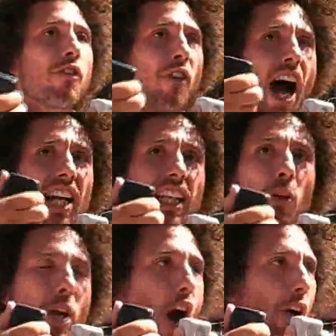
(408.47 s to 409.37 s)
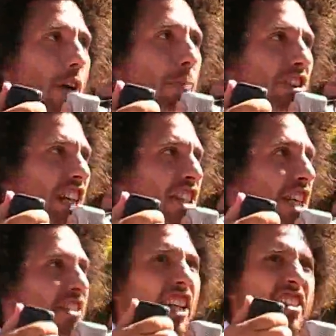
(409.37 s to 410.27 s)
Finally, we are in a
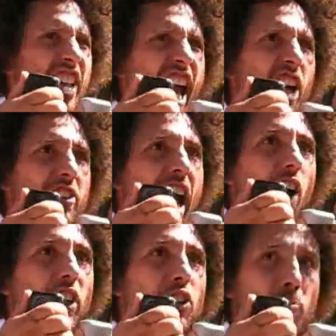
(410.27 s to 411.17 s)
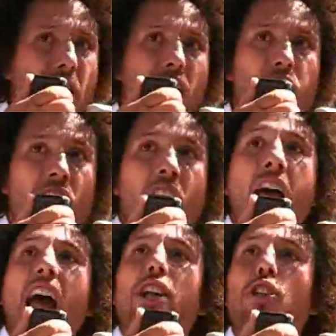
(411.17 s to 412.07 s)
position to tear down this myth
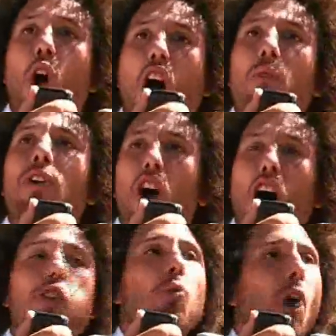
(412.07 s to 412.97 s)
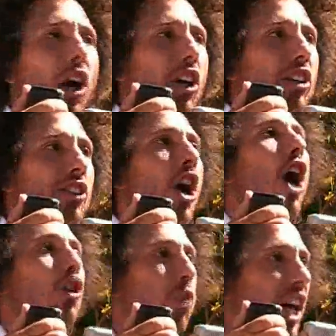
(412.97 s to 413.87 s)
and join with other workers
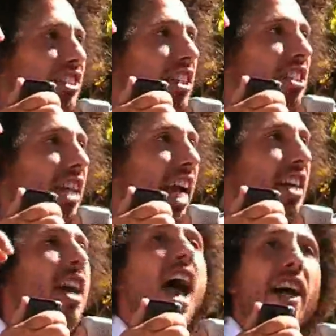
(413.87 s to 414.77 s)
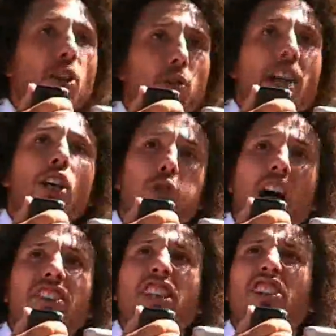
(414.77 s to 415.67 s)
across this state and
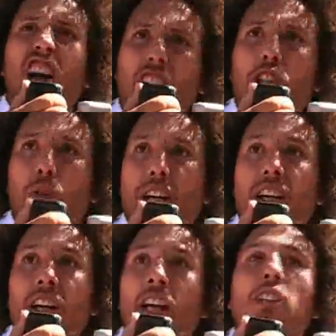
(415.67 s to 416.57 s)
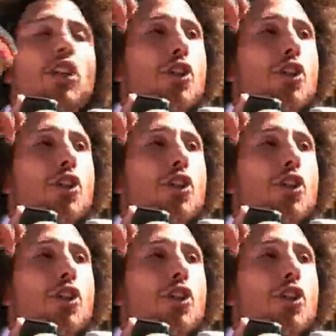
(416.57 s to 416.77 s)
across this country to